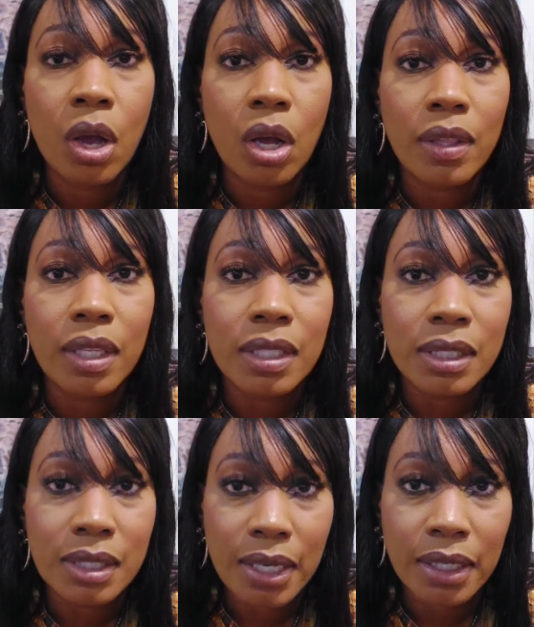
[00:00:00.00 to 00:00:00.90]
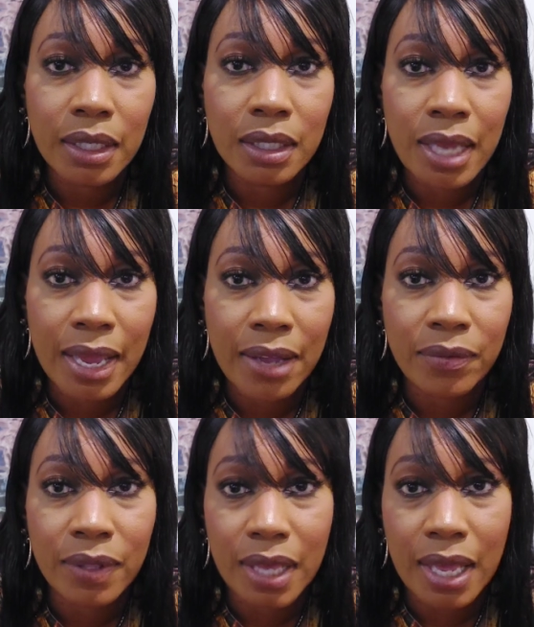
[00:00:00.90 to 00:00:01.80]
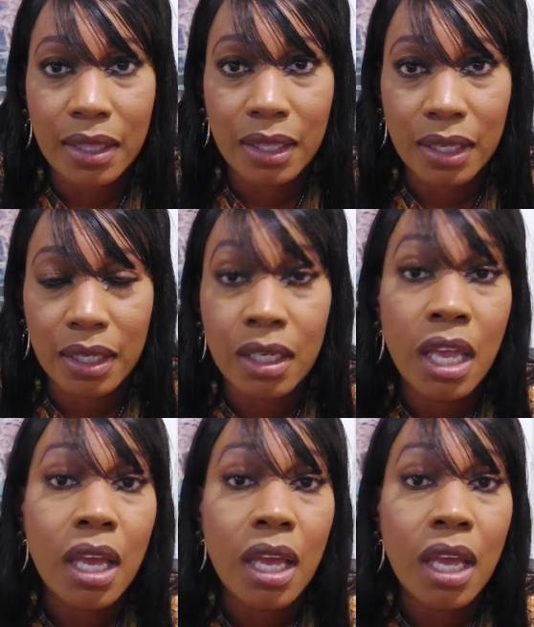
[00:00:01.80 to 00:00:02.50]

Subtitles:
on the second half of that leg.